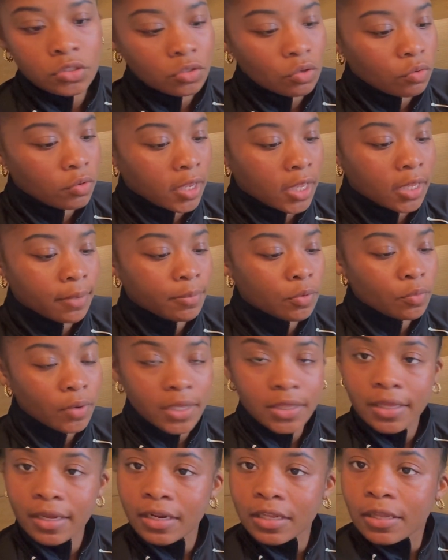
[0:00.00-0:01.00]
Okay, let me
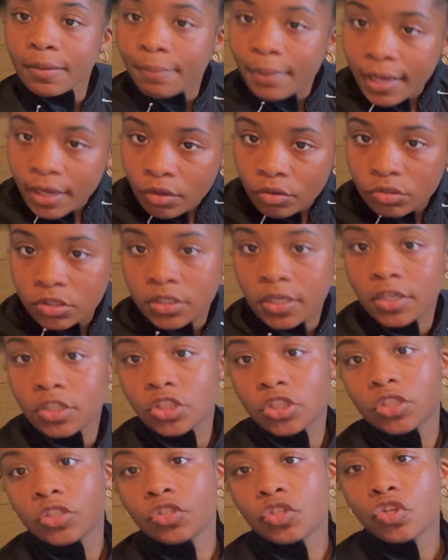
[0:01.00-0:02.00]
write that in the bagel
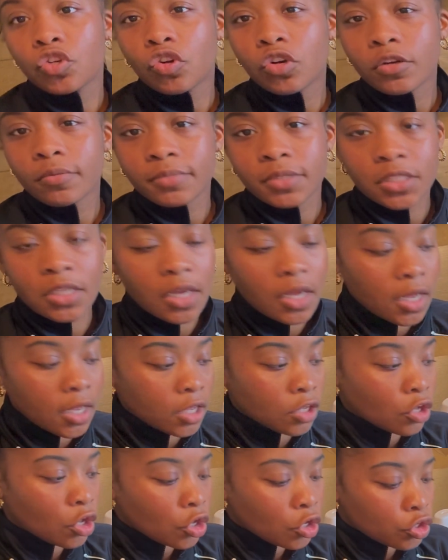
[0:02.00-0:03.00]
section. You know what I'm
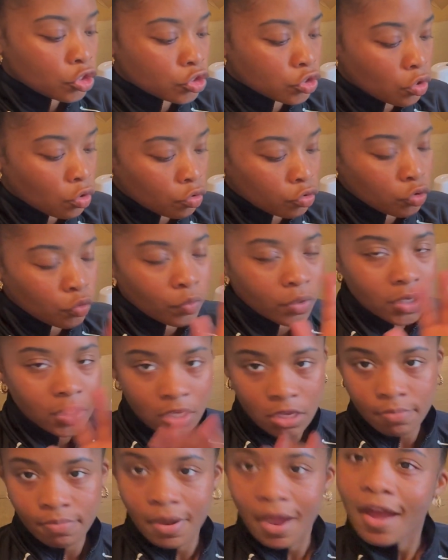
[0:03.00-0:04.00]
saying? So you want
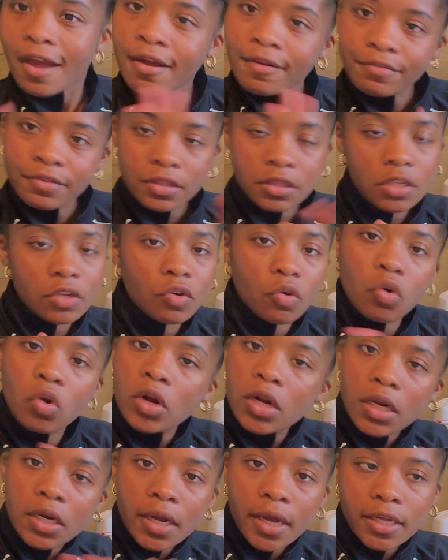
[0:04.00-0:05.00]
to keep everything
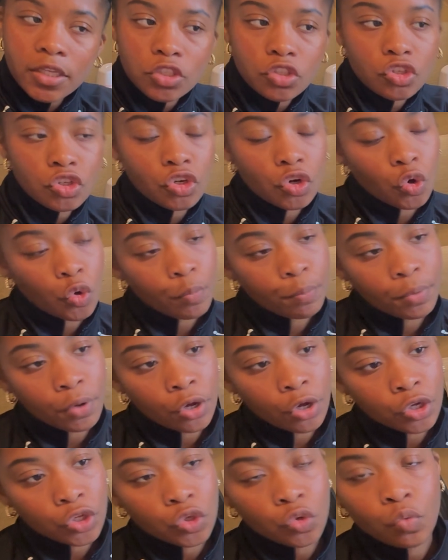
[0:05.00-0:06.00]
organized in your
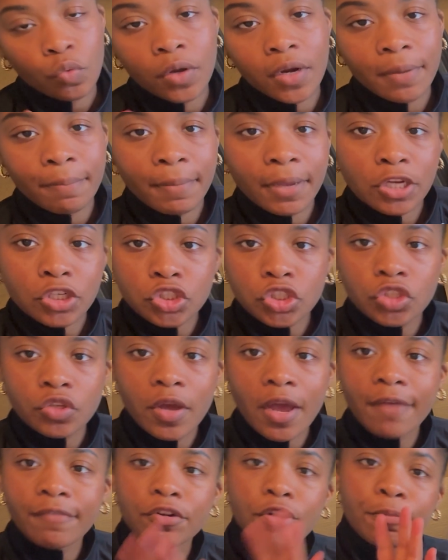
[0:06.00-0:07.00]
notebook. You want to make sure
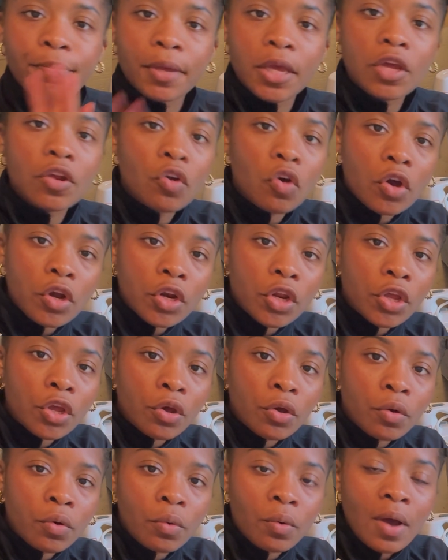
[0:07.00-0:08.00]
you have your pen on
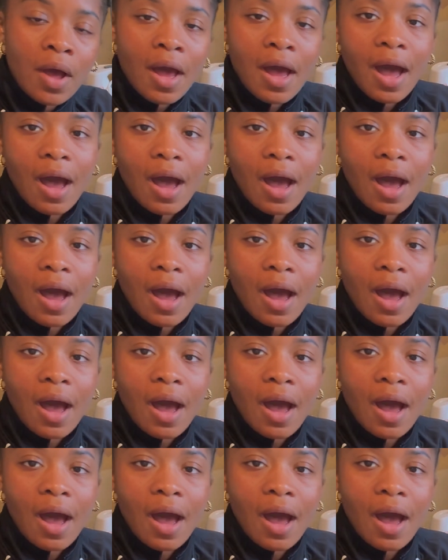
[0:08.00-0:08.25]
you.